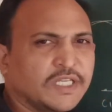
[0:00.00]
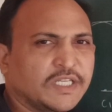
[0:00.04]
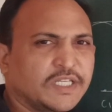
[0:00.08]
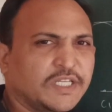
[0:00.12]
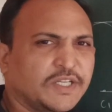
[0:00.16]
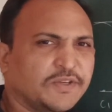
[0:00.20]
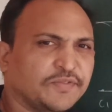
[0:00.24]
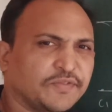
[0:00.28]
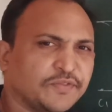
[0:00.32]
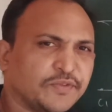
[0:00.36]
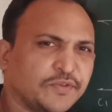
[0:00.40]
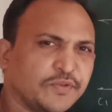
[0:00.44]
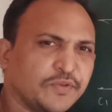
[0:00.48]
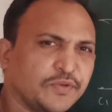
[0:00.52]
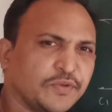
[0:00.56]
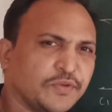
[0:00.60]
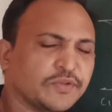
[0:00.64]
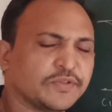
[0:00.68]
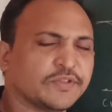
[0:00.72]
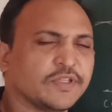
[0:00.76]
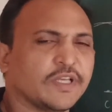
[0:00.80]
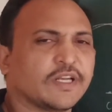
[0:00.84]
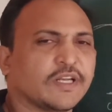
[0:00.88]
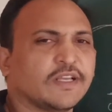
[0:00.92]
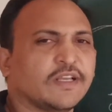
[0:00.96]
If
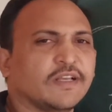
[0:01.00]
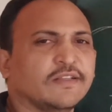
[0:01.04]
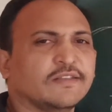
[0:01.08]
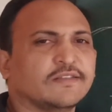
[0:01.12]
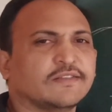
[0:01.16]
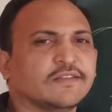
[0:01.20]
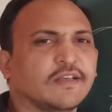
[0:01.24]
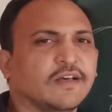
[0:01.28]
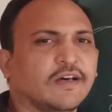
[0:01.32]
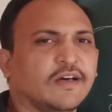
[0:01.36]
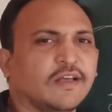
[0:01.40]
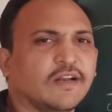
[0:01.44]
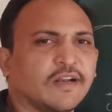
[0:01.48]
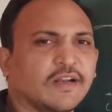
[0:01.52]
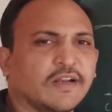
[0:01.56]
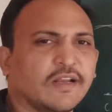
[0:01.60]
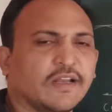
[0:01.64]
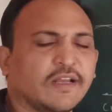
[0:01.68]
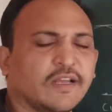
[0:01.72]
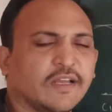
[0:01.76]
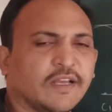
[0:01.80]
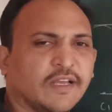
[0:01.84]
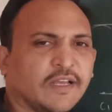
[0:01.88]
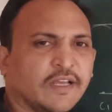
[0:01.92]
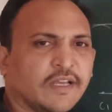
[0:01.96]
two circles are
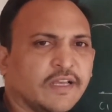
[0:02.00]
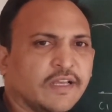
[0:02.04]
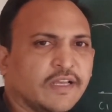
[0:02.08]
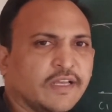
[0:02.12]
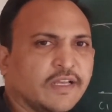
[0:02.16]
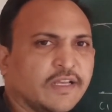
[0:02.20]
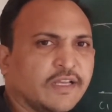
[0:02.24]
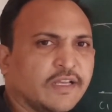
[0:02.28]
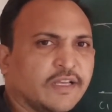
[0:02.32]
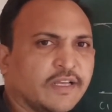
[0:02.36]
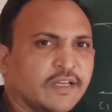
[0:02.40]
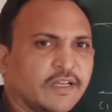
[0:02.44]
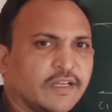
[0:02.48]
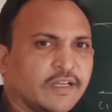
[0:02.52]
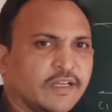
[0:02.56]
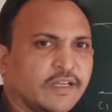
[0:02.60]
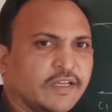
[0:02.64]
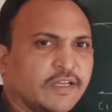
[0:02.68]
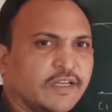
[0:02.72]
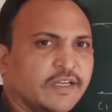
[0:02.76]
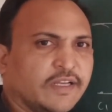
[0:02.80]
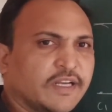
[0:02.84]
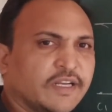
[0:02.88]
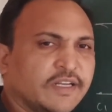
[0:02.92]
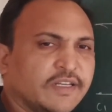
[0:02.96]

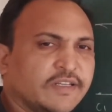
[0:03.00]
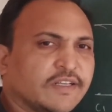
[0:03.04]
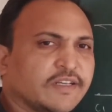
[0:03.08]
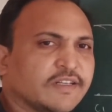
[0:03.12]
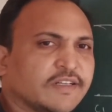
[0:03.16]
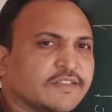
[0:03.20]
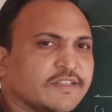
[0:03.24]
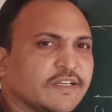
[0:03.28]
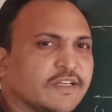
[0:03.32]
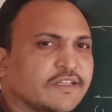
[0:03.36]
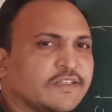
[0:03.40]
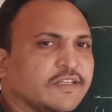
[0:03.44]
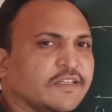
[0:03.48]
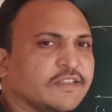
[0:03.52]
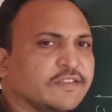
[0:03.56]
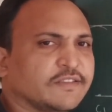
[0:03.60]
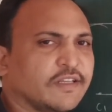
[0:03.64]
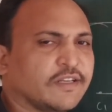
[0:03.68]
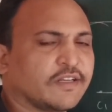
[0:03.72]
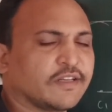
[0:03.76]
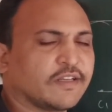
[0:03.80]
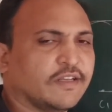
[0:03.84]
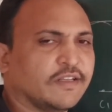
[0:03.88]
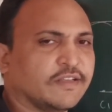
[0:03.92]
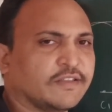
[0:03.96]
intersecting
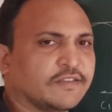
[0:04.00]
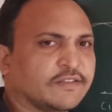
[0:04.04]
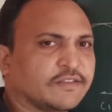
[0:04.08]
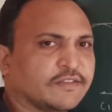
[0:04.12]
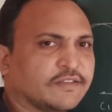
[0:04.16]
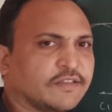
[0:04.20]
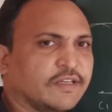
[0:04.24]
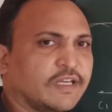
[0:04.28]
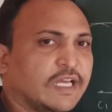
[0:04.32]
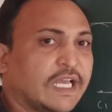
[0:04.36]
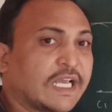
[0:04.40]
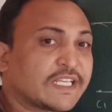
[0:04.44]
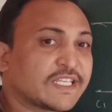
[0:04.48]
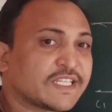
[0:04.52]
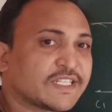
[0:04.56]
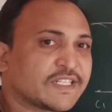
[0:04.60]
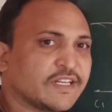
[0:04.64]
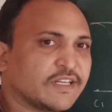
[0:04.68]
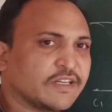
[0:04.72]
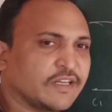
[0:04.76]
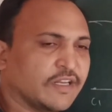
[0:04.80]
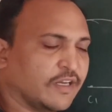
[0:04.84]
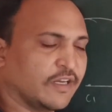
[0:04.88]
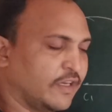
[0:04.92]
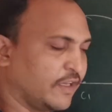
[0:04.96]
circles
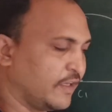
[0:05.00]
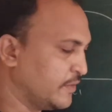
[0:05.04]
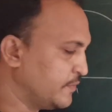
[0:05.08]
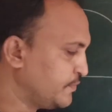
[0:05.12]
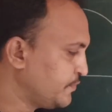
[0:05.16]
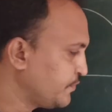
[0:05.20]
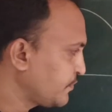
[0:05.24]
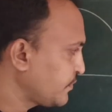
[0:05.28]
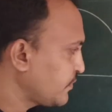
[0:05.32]
externally,